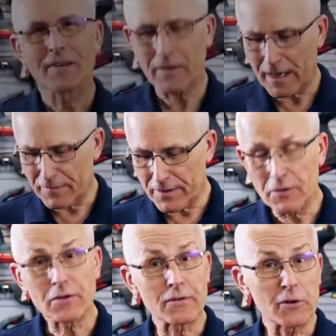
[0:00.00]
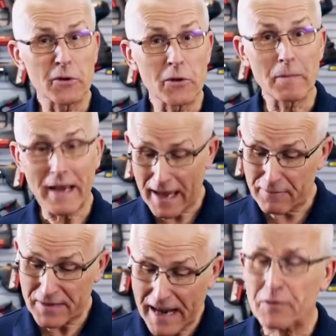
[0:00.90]
Okay, for those of you who may
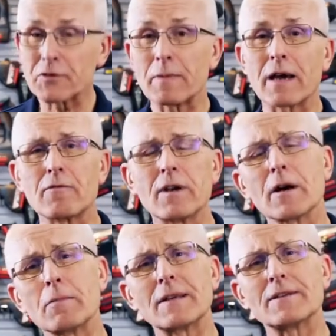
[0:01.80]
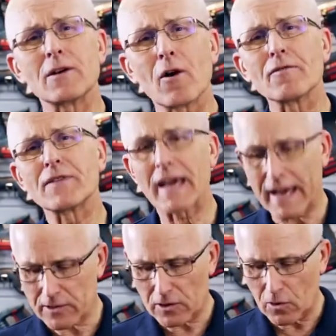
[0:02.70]
have doubts about the reliability of the
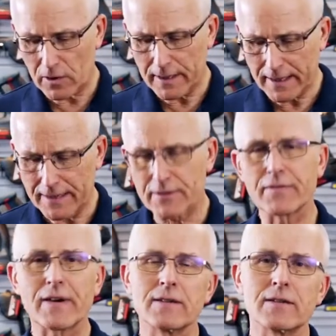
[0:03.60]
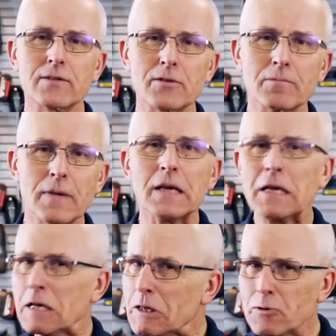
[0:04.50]
X-Lock interface system,
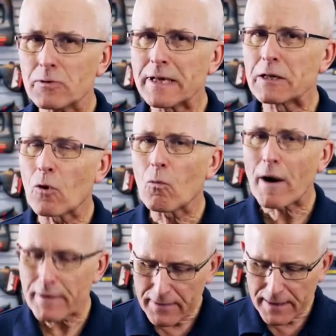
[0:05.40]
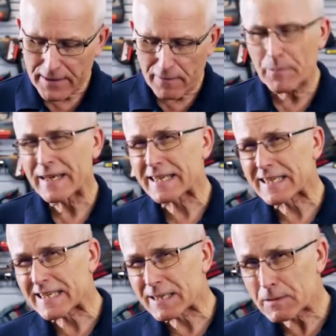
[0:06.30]
you need not worry. These have been
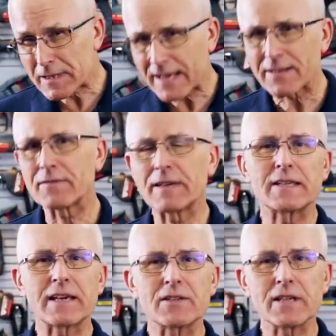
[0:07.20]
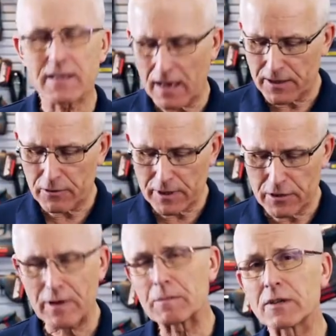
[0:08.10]
extensively tested under
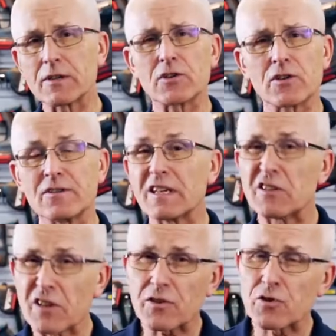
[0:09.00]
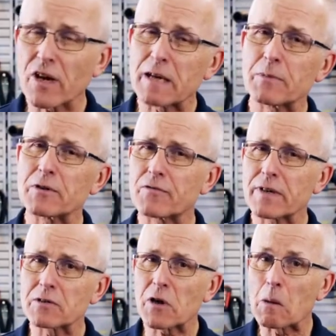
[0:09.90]
extreme conditions in dust chambers,
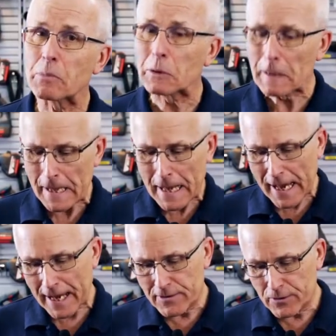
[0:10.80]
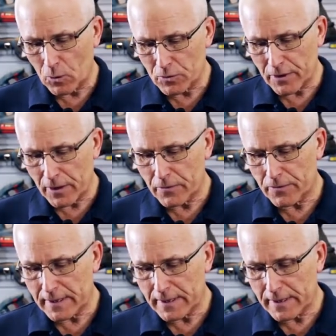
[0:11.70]
for example, and also